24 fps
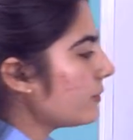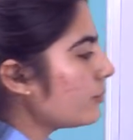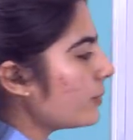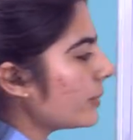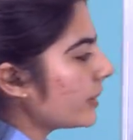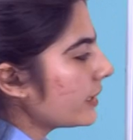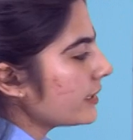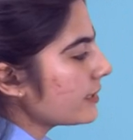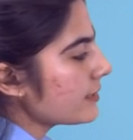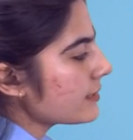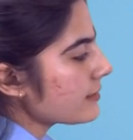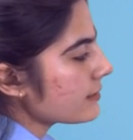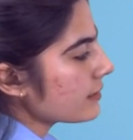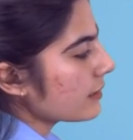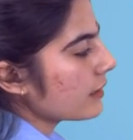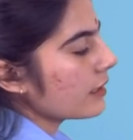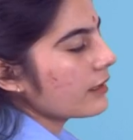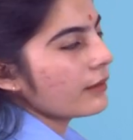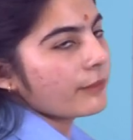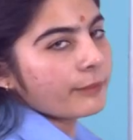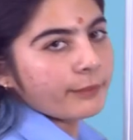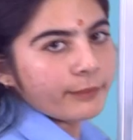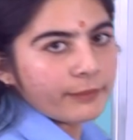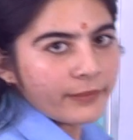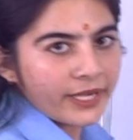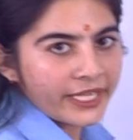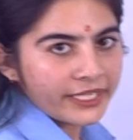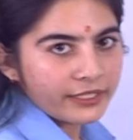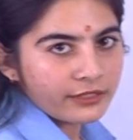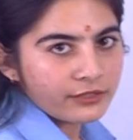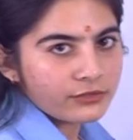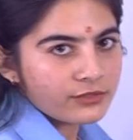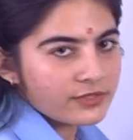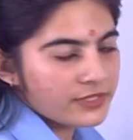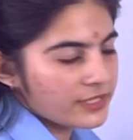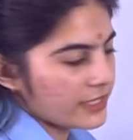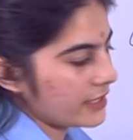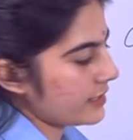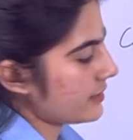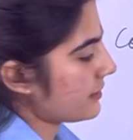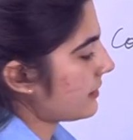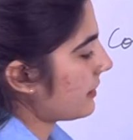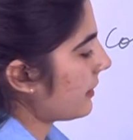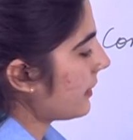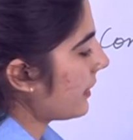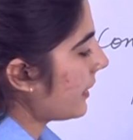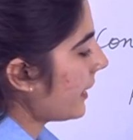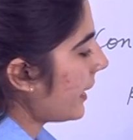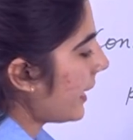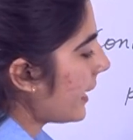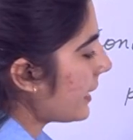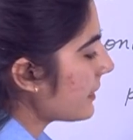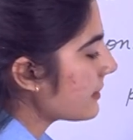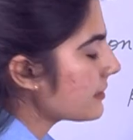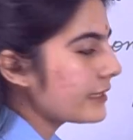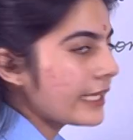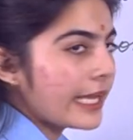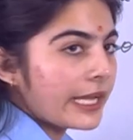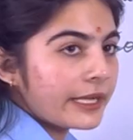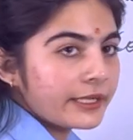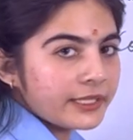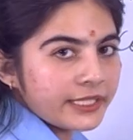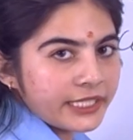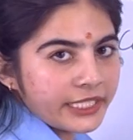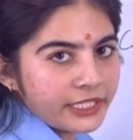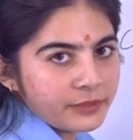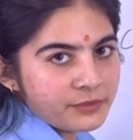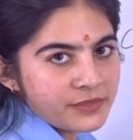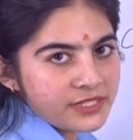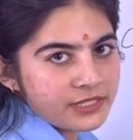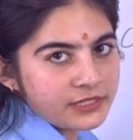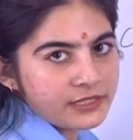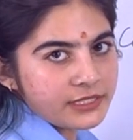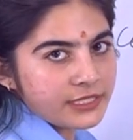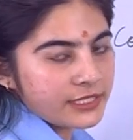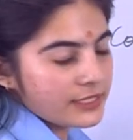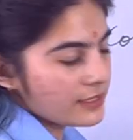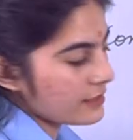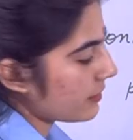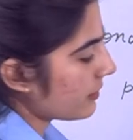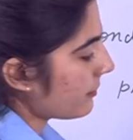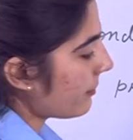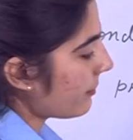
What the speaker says: one is microstates. As name suggests,